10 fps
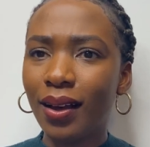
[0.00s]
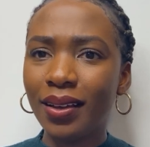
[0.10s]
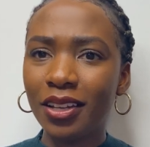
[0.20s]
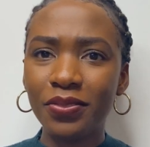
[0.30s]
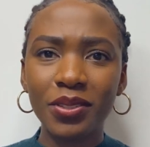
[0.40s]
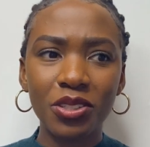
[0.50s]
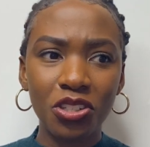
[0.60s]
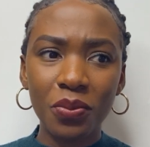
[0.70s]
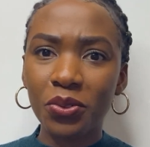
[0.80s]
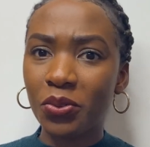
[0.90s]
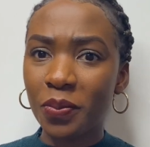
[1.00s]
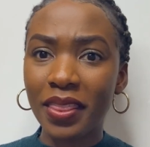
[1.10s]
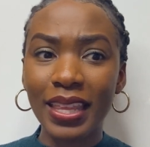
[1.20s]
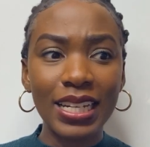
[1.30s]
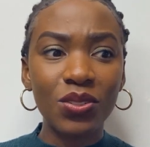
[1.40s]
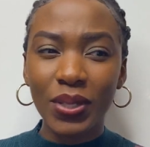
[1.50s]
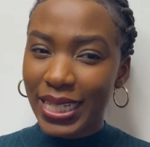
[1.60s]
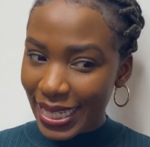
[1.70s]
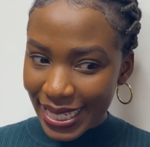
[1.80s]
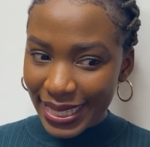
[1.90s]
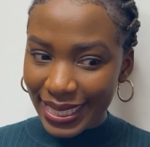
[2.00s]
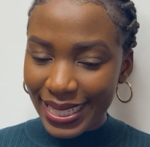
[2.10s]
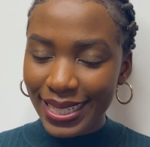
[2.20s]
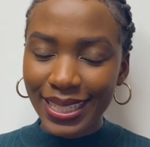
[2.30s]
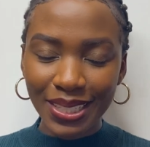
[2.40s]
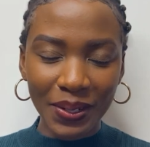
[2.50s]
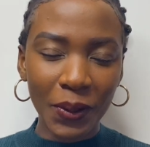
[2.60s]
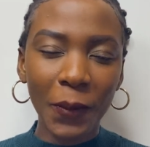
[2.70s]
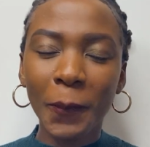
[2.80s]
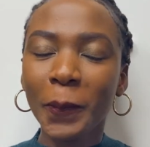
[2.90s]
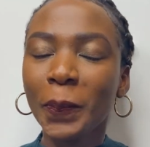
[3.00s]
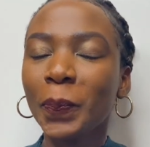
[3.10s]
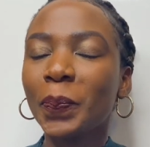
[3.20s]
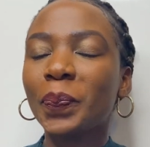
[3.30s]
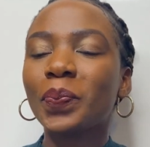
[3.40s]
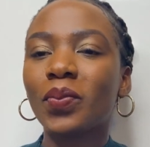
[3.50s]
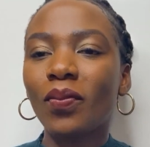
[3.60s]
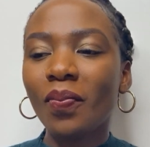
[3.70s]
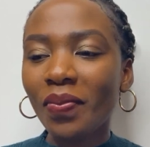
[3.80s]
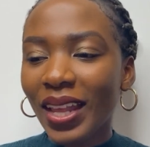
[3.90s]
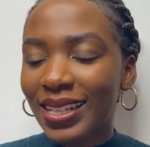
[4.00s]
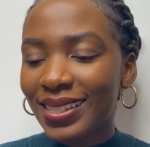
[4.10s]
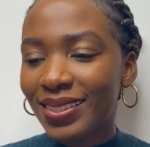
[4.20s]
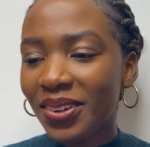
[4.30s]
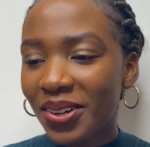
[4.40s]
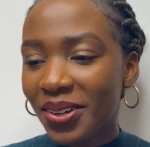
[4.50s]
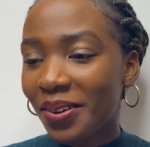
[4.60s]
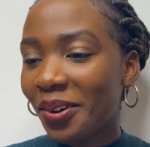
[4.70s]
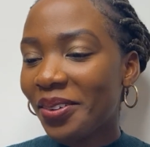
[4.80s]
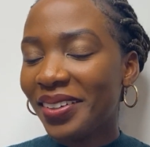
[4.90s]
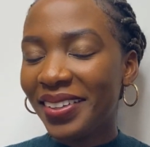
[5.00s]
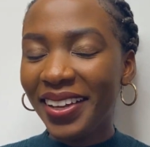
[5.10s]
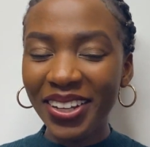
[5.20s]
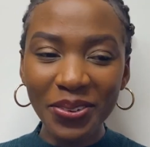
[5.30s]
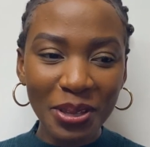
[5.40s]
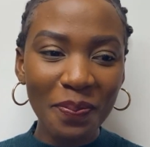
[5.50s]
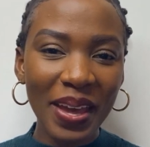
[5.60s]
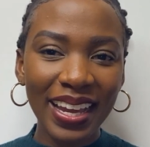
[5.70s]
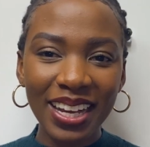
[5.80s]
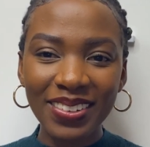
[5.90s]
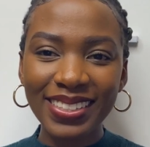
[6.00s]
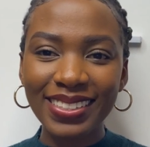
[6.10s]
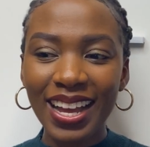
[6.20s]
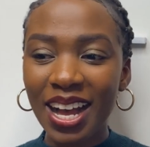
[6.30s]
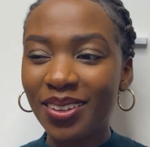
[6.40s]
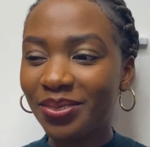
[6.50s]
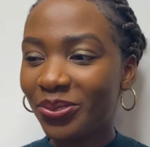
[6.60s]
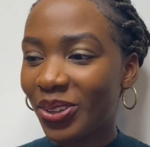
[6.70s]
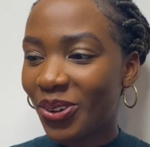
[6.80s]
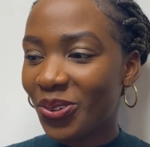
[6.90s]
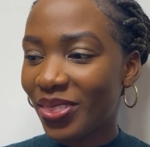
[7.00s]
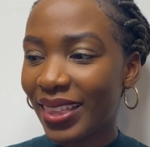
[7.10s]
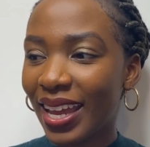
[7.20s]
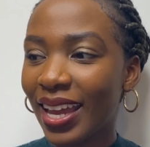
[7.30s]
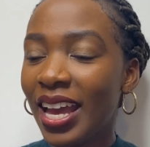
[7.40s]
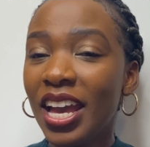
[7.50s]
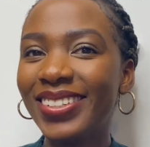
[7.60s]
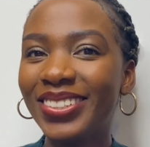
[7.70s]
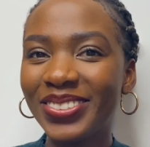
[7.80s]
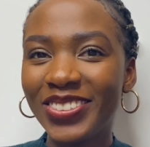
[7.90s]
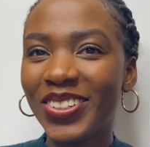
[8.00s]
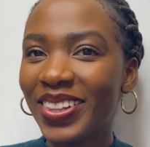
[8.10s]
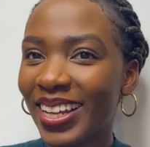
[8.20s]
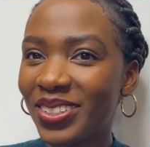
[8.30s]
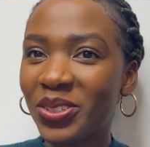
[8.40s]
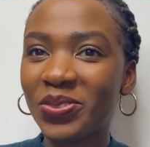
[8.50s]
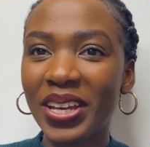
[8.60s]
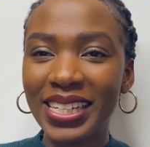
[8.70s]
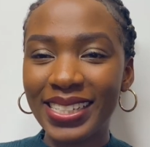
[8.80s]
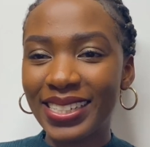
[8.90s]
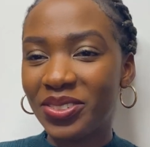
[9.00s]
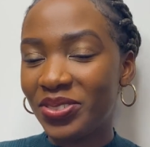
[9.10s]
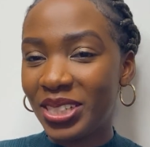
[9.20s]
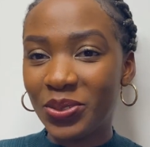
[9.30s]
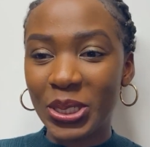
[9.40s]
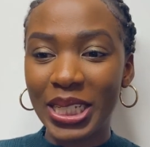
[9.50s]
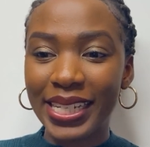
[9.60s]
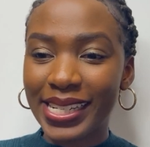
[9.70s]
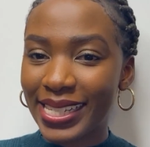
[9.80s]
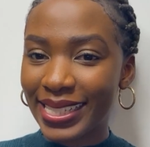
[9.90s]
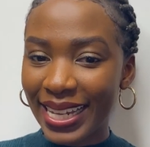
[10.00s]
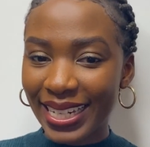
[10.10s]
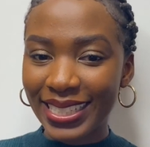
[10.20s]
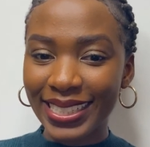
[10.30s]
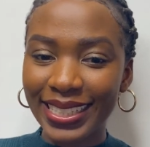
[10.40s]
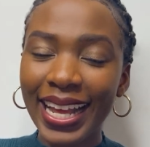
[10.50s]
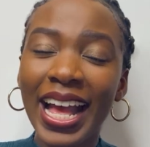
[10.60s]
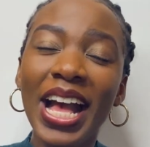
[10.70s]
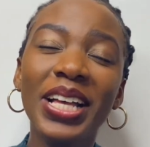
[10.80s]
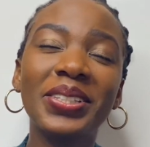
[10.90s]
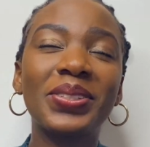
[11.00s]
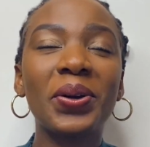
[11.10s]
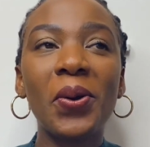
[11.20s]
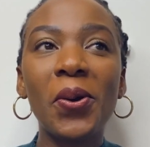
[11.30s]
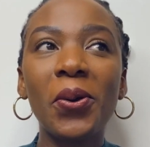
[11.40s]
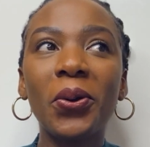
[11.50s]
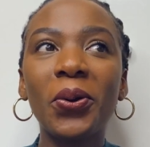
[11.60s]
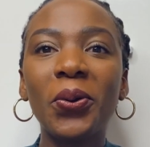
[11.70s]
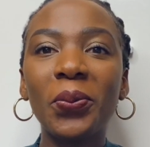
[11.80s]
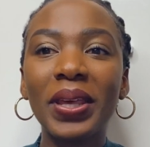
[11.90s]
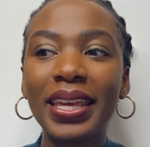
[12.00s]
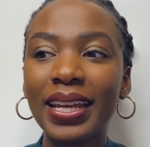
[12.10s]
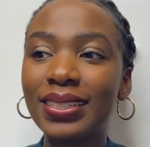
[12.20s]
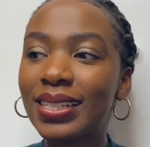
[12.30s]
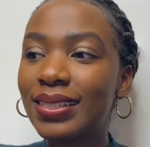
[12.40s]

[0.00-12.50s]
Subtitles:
if it's a job for women, then it's really easy, you know. So we pack our stuff, we go there. You know that you've entered the village when you get to the station. So we get to the